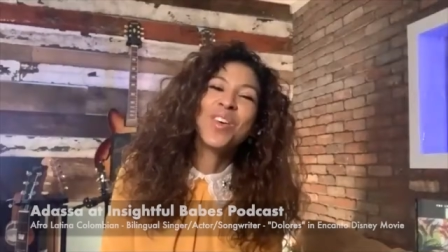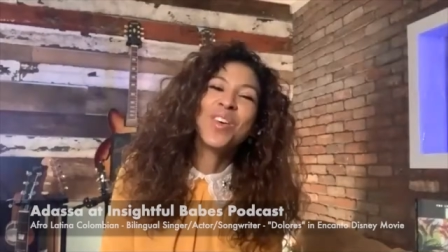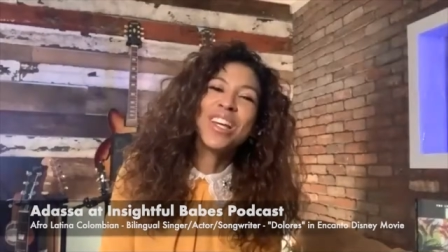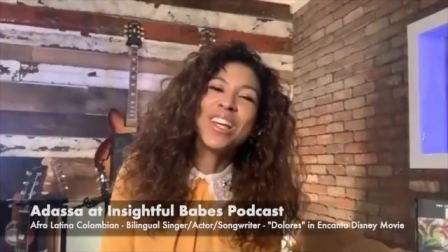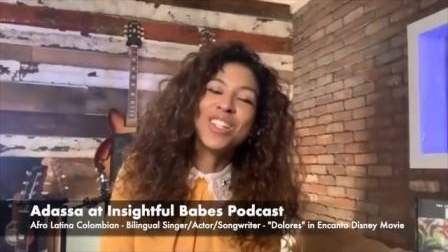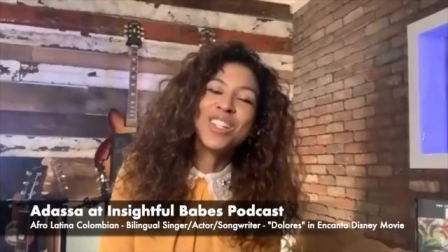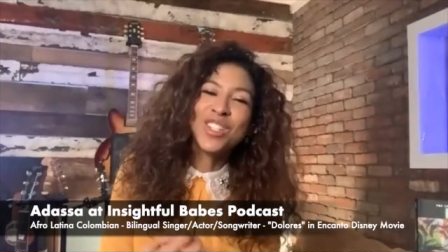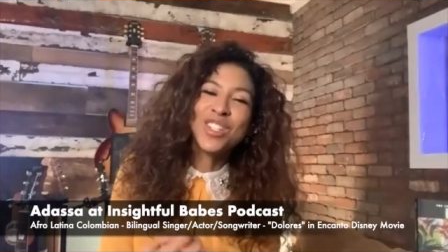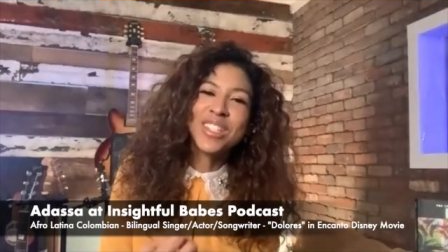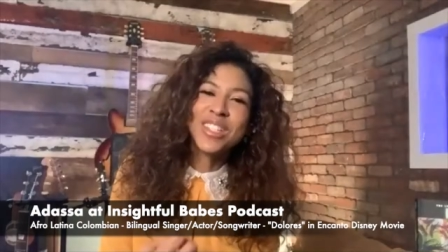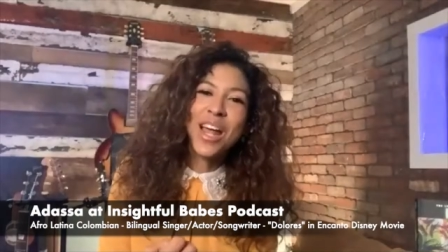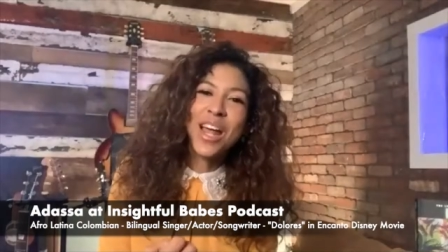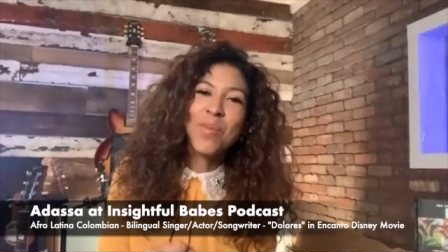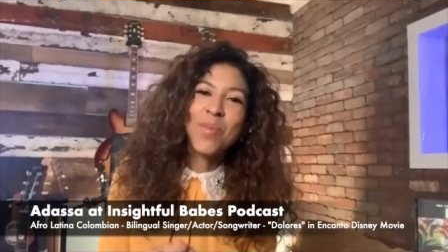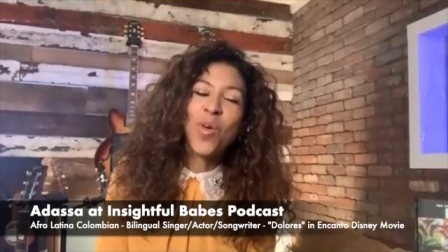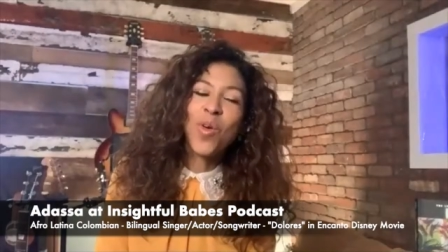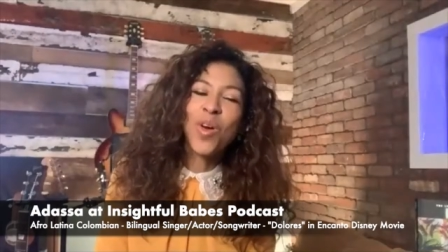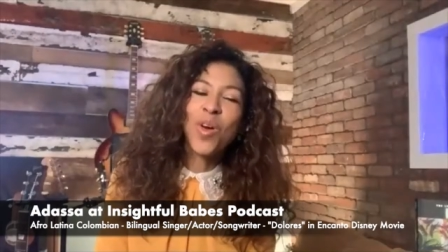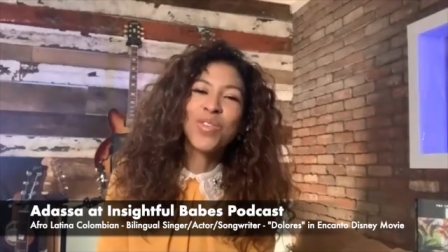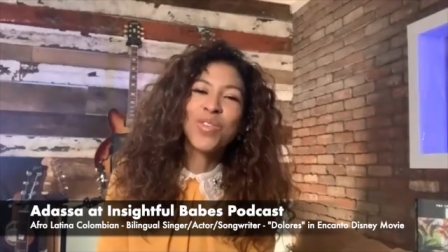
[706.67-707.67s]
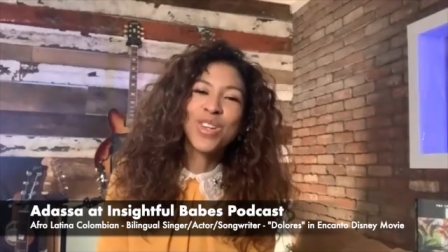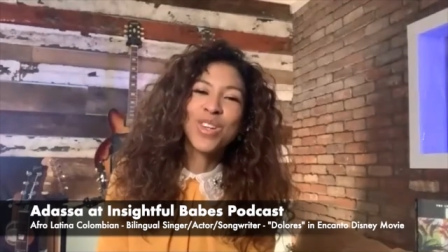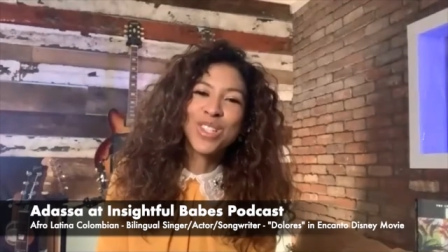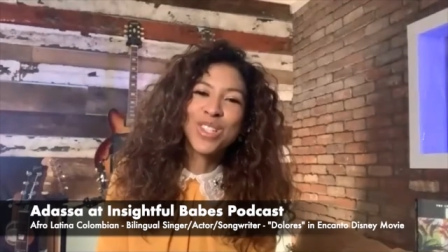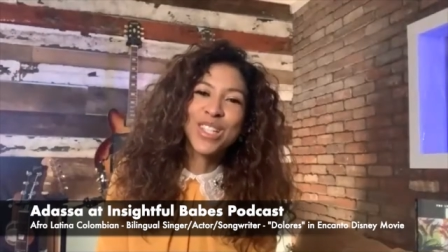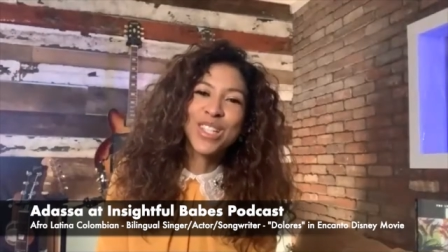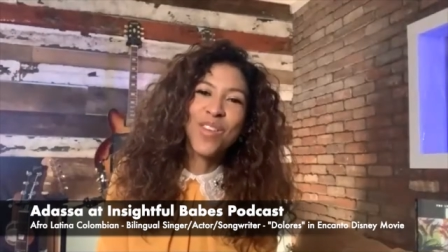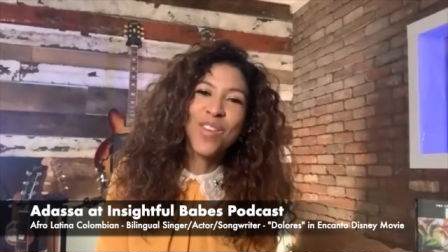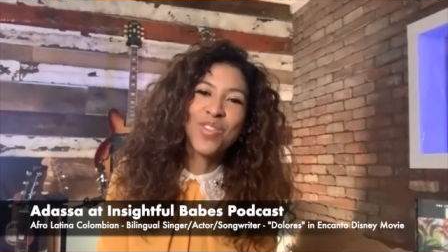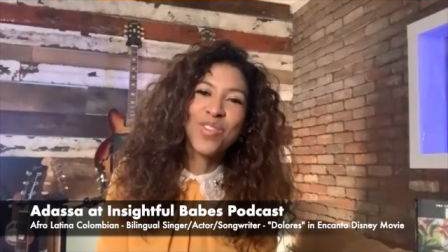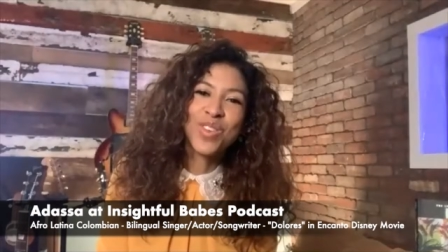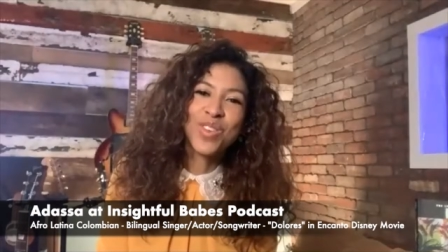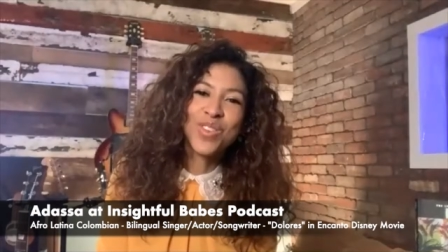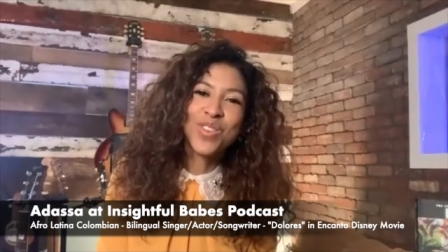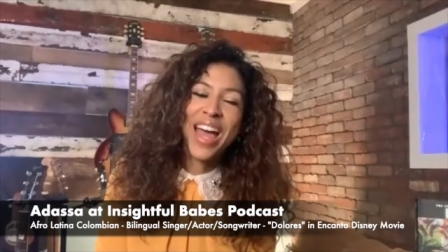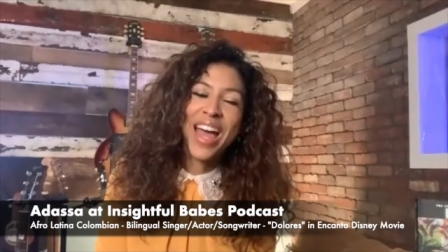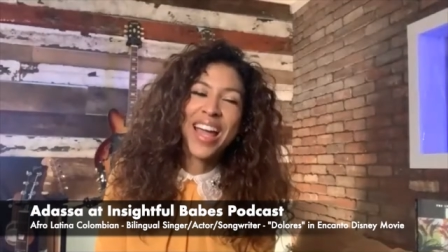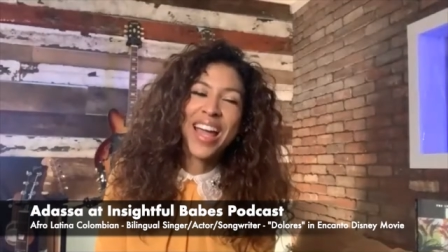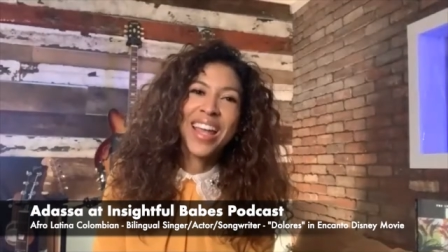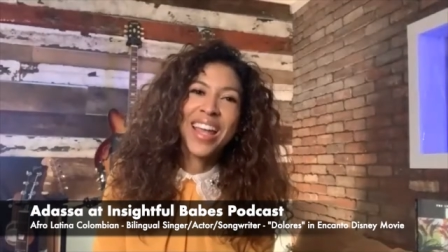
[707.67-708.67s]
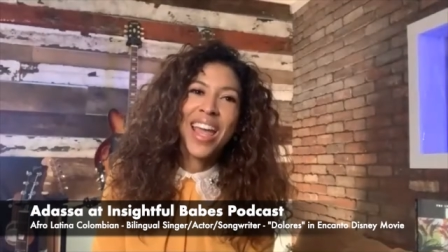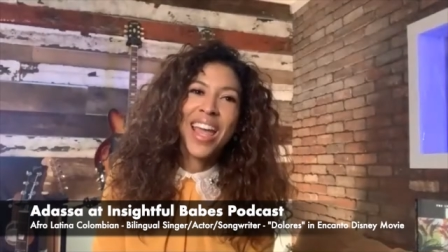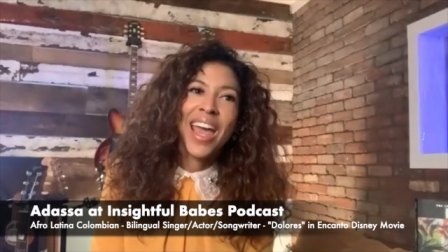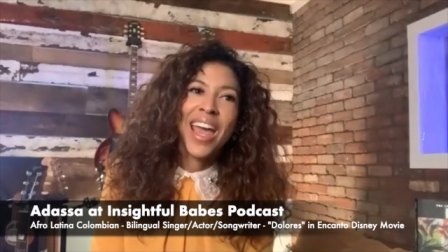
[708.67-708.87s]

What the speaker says: understand more of yourself through that.